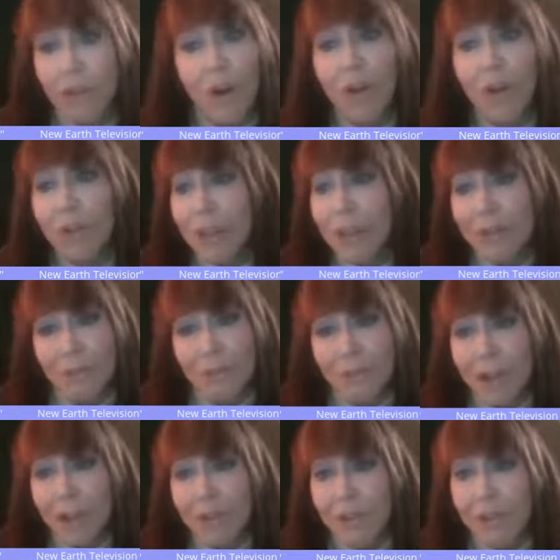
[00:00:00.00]
all life
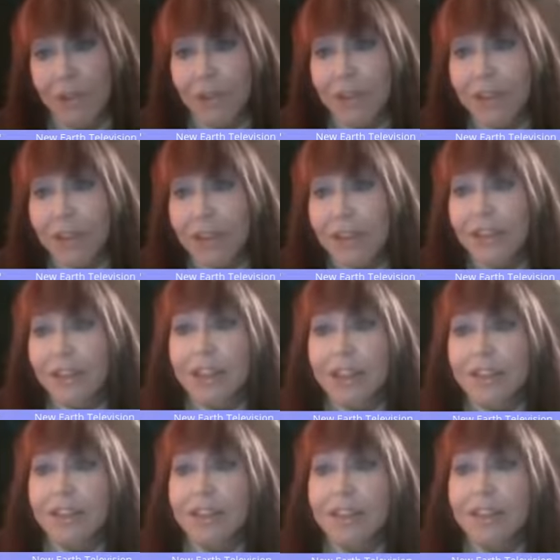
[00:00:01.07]
around her, then
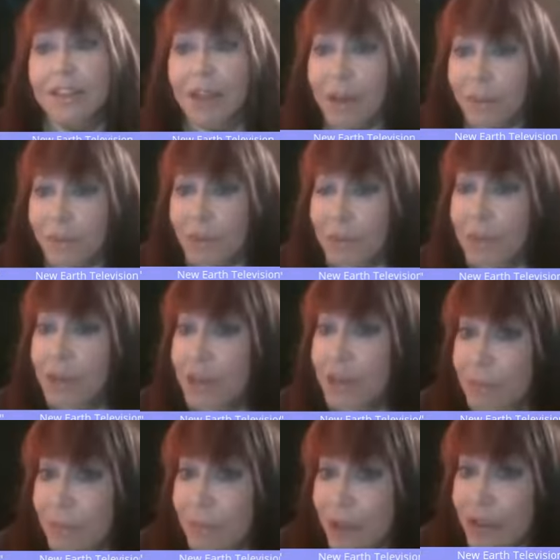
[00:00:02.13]
sits comfortably on
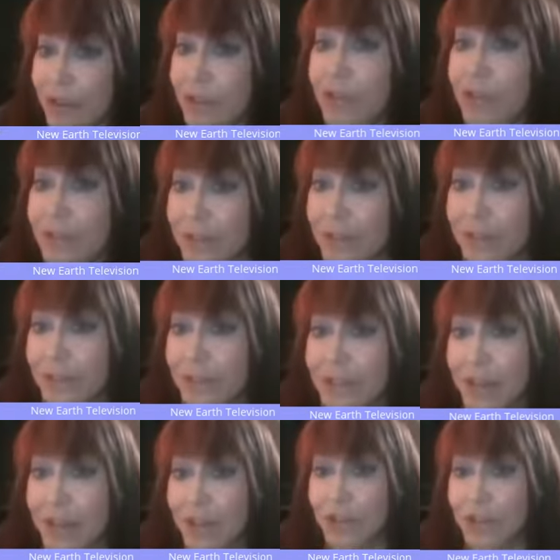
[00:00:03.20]
the bench, center
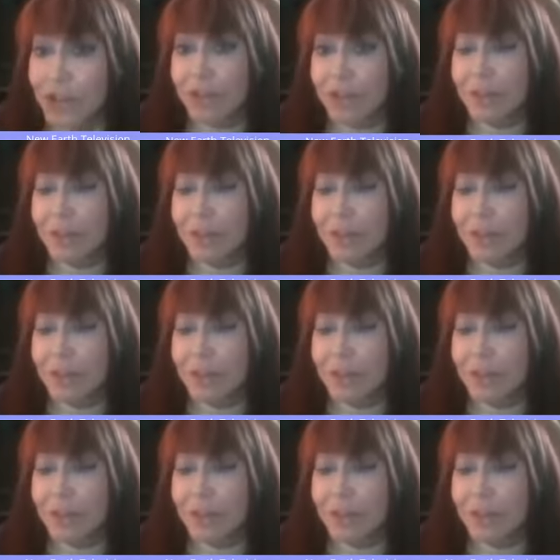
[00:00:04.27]
stage.